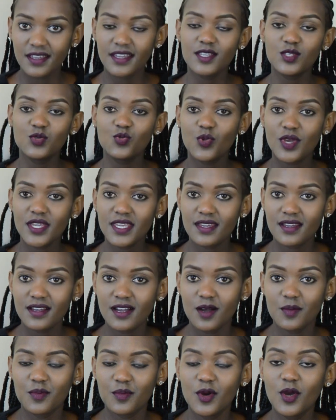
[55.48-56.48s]
is waking
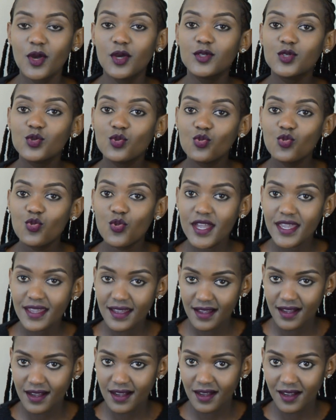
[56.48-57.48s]
up. To
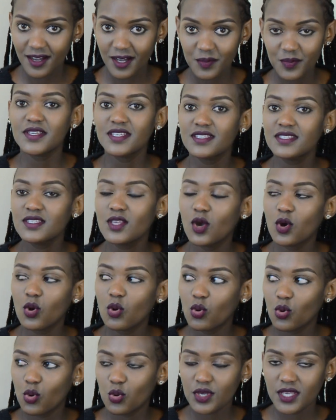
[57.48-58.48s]
wake up is
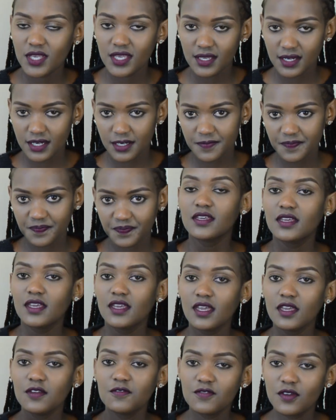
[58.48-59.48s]
gokira.
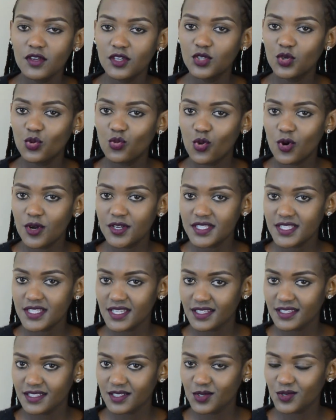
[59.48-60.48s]
If you
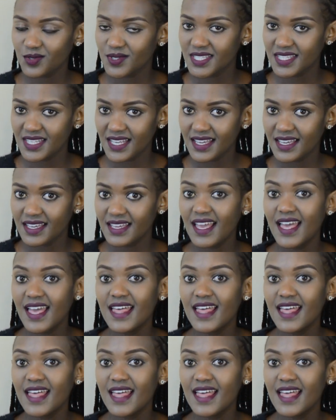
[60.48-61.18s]
wanted to say